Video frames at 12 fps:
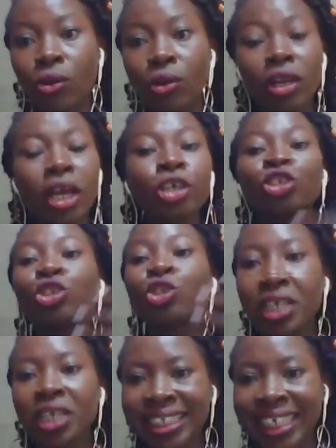
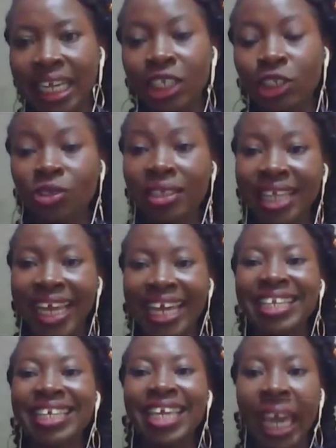storytelling, so that they can
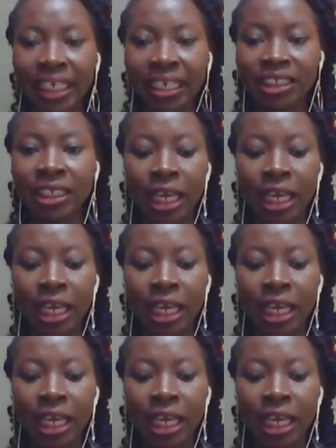get